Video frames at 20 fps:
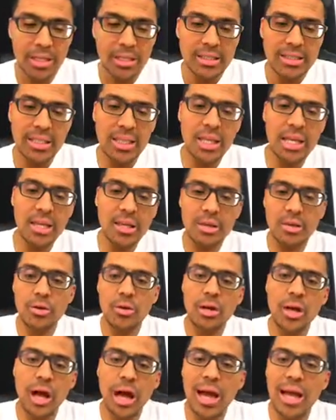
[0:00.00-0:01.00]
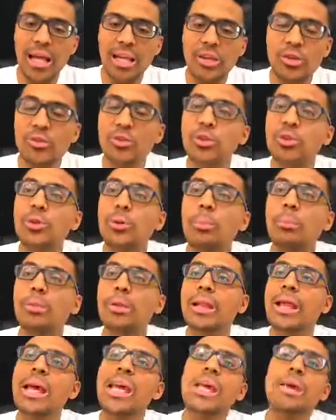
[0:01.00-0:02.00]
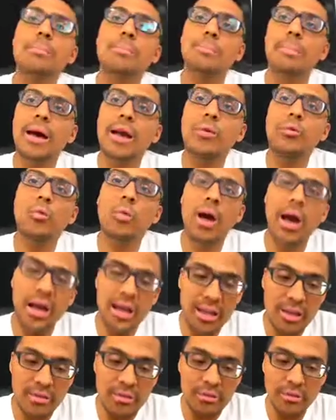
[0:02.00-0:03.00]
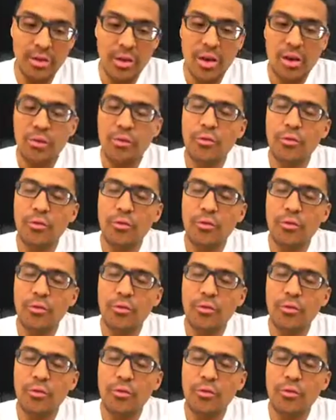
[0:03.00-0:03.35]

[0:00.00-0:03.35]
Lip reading: See, I used to blame my wife